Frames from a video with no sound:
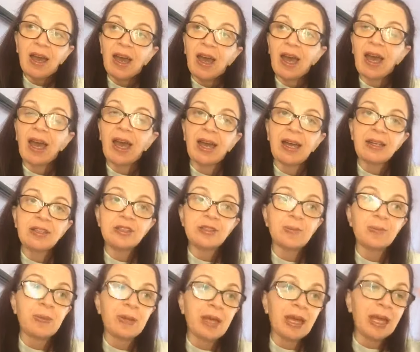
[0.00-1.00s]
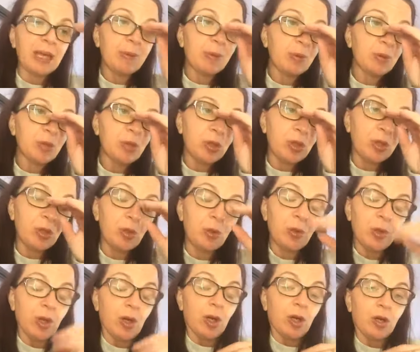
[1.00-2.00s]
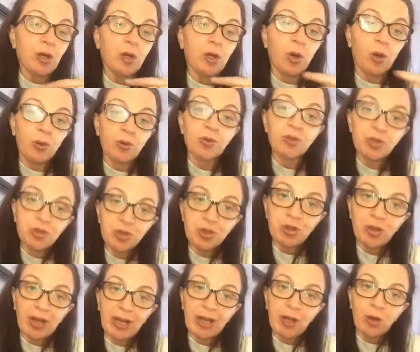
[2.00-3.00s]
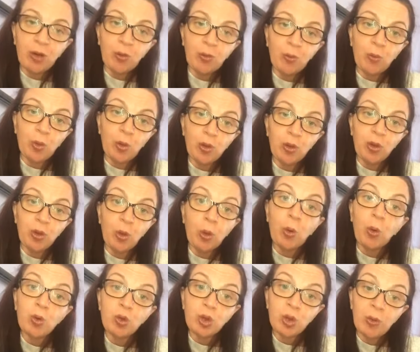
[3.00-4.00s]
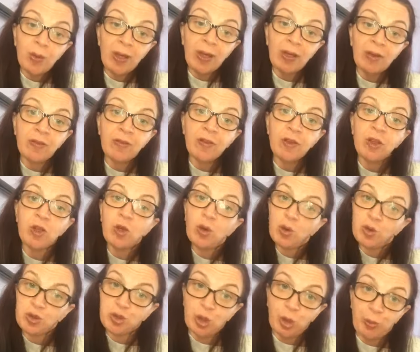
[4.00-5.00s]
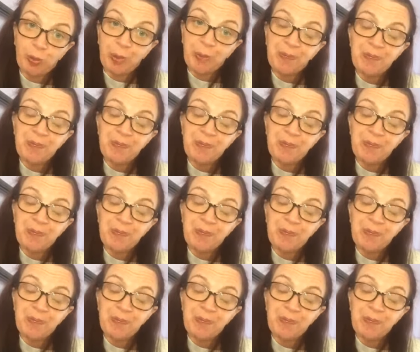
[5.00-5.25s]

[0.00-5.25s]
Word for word: and be able to concentrate on what you're doing for your job.